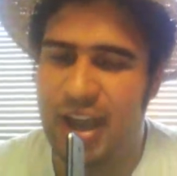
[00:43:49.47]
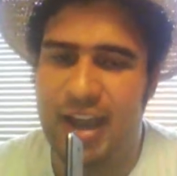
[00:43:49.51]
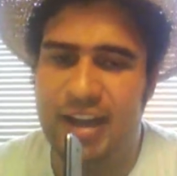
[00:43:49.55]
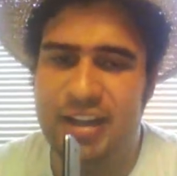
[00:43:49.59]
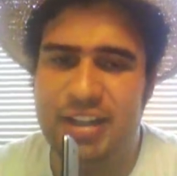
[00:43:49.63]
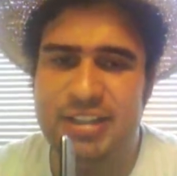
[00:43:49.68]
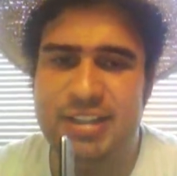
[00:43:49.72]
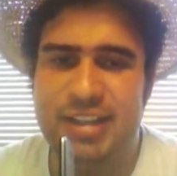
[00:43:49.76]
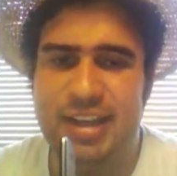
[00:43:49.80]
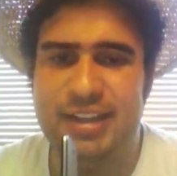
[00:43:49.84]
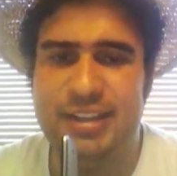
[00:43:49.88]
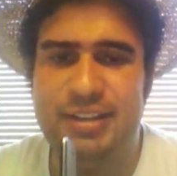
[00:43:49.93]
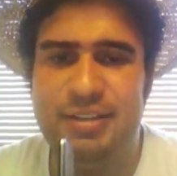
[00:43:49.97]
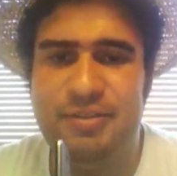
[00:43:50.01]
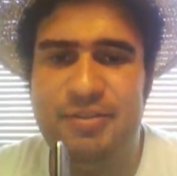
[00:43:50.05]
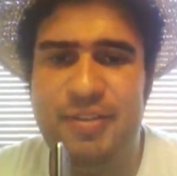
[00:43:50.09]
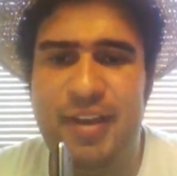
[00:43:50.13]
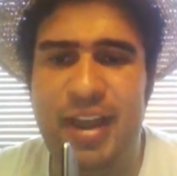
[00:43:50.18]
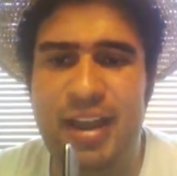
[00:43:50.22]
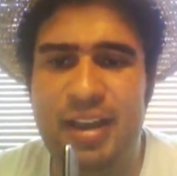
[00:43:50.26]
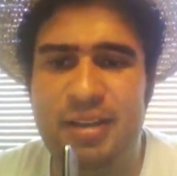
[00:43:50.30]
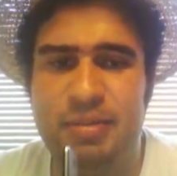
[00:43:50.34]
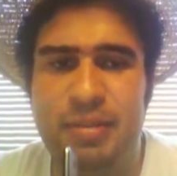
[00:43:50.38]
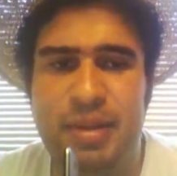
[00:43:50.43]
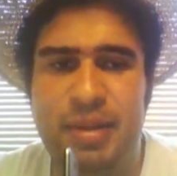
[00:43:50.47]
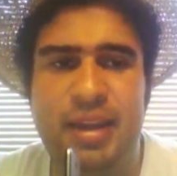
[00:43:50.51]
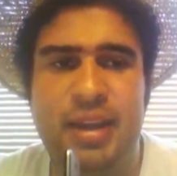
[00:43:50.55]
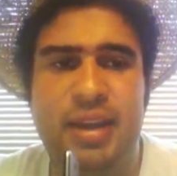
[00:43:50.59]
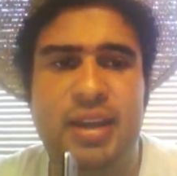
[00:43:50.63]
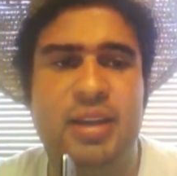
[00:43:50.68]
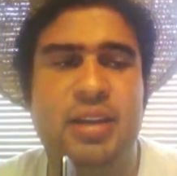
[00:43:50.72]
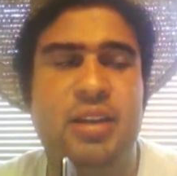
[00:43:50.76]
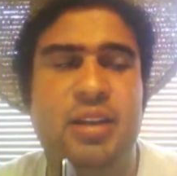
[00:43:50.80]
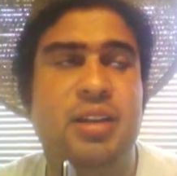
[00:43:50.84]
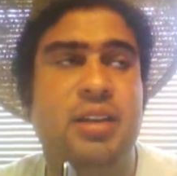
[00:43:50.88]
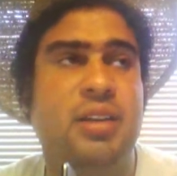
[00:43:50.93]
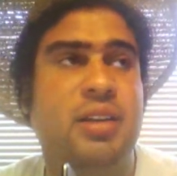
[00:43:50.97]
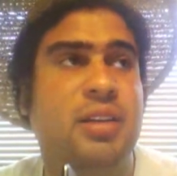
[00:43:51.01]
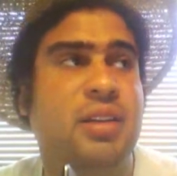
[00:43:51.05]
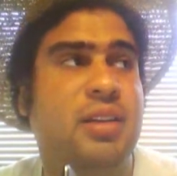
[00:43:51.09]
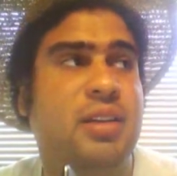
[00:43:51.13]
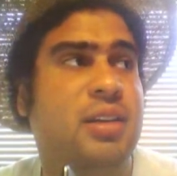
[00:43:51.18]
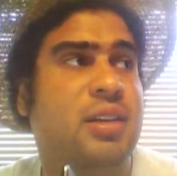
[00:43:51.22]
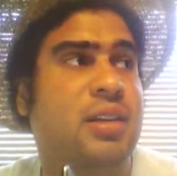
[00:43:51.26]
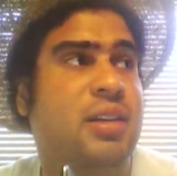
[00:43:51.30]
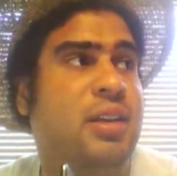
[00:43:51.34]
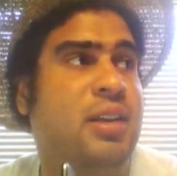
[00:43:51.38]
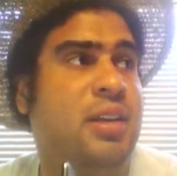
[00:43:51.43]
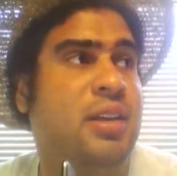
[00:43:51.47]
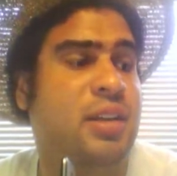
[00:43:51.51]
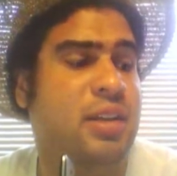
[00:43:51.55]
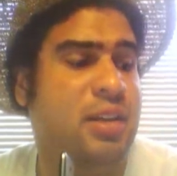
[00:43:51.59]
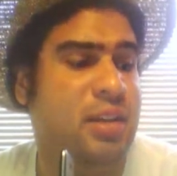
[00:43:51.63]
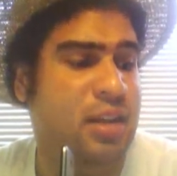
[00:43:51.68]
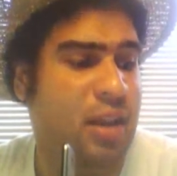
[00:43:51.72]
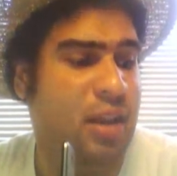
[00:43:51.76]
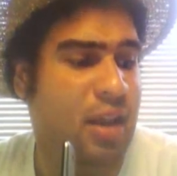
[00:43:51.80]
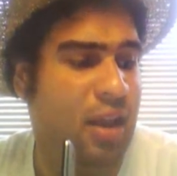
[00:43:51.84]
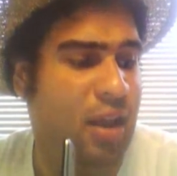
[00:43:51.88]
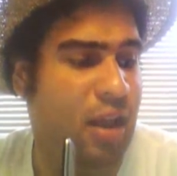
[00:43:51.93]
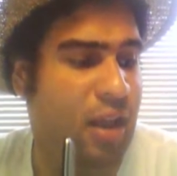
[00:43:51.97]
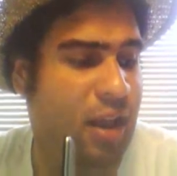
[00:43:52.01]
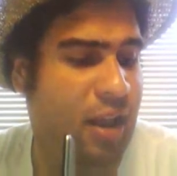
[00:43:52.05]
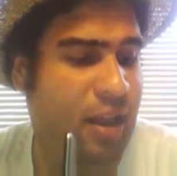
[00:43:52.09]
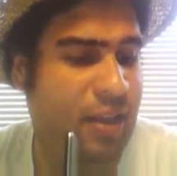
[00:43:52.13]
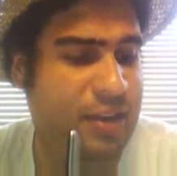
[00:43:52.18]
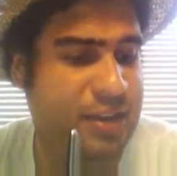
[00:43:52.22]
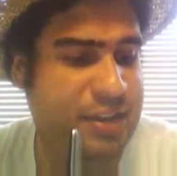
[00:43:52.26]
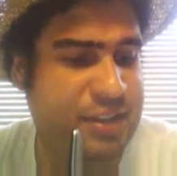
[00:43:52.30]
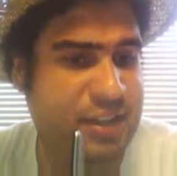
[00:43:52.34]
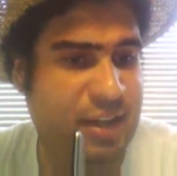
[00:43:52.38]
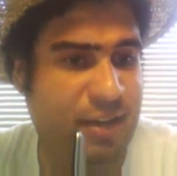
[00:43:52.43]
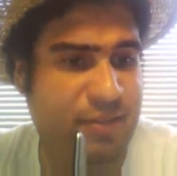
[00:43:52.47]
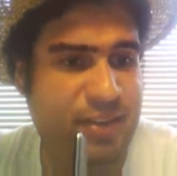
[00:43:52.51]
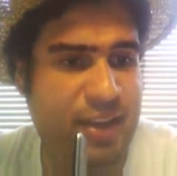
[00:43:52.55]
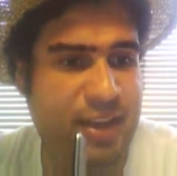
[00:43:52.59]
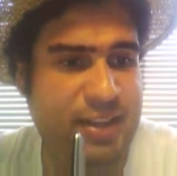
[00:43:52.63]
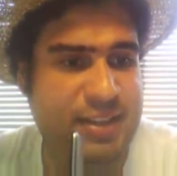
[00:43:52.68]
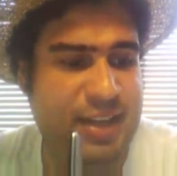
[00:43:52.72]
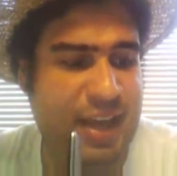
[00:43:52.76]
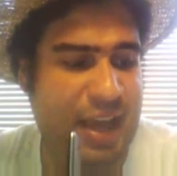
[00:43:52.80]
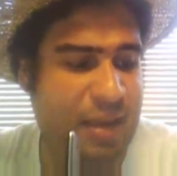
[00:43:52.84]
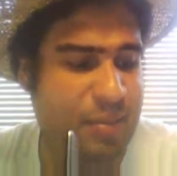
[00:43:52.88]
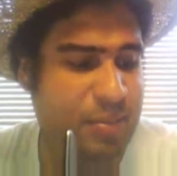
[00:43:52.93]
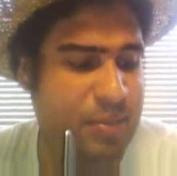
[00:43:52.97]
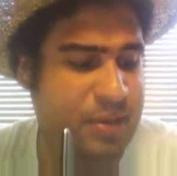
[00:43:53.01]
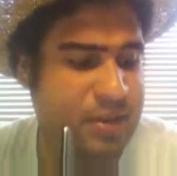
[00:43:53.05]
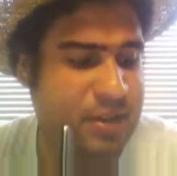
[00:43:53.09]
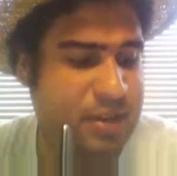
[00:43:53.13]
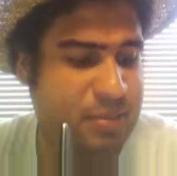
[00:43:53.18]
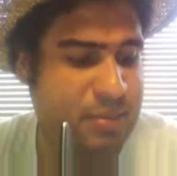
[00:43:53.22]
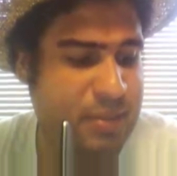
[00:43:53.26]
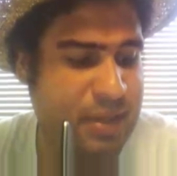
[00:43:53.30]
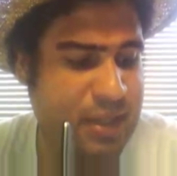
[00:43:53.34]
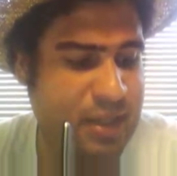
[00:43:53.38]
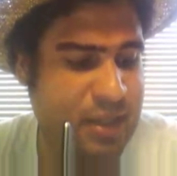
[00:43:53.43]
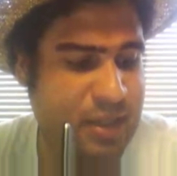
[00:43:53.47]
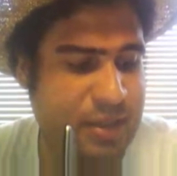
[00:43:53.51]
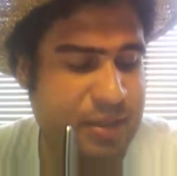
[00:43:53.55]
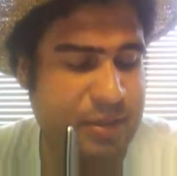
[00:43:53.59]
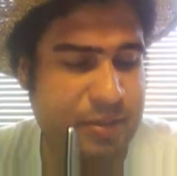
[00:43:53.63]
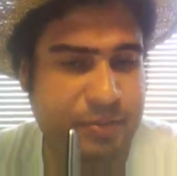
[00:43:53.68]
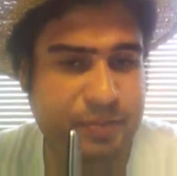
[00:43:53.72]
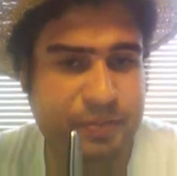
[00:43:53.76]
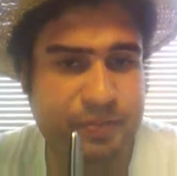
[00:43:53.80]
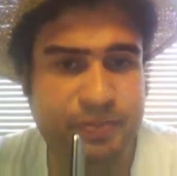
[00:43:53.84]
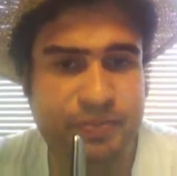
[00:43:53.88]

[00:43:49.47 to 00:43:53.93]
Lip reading: just like to vent, man. All the stuff that's happened to me,